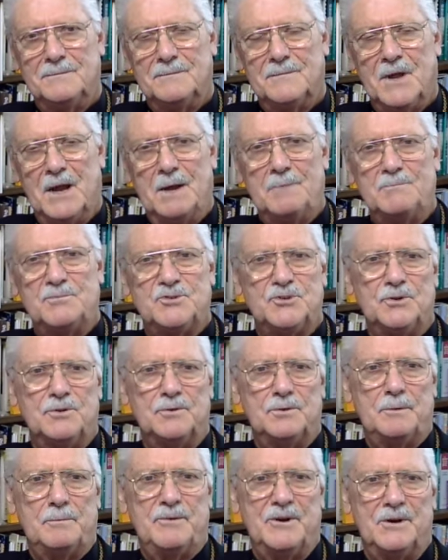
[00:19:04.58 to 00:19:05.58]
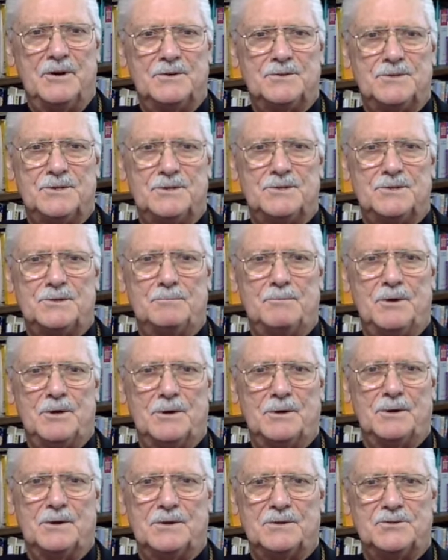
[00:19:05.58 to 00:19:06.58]
I'm sure the Pharisees
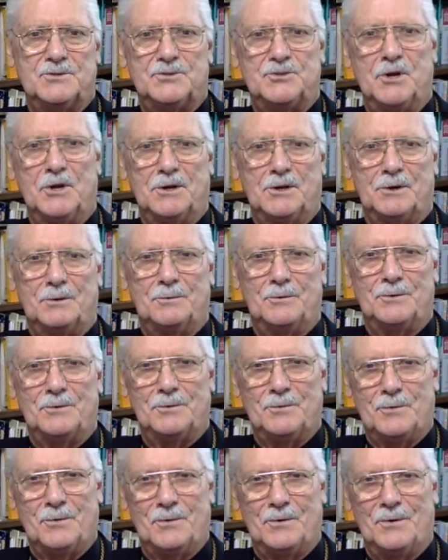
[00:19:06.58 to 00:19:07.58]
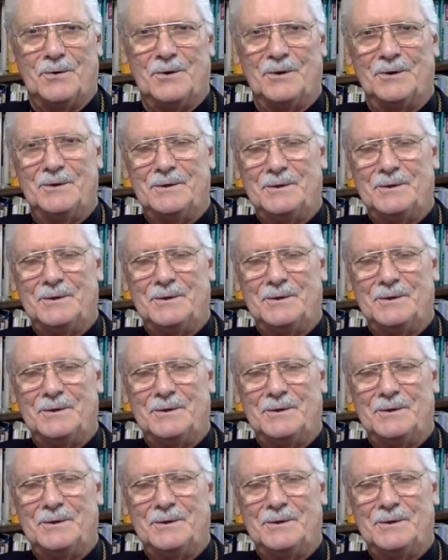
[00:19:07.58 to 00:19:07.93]
among us shudder with horror.